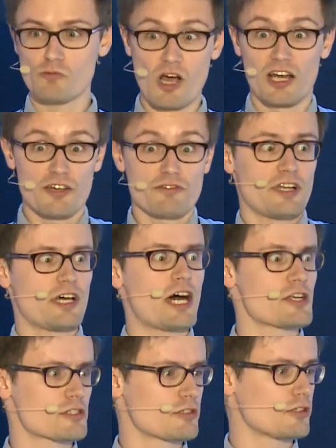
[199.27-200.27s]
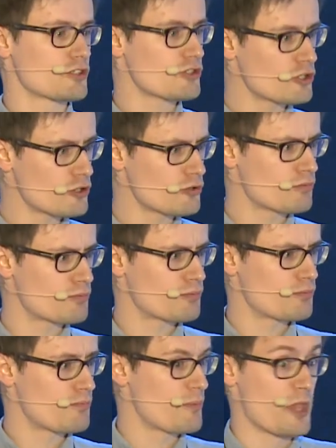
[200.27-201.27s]
well, if an article is new,
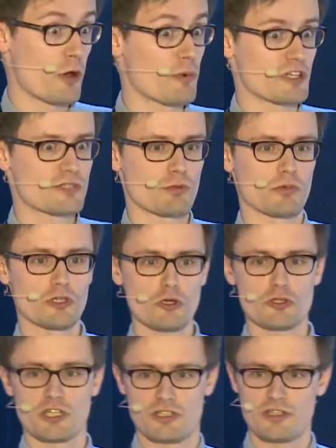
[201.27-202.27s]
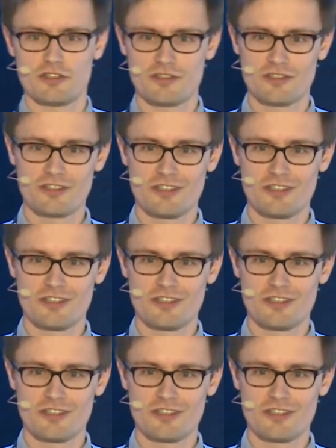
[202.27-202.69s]
nobody's probably looked at it.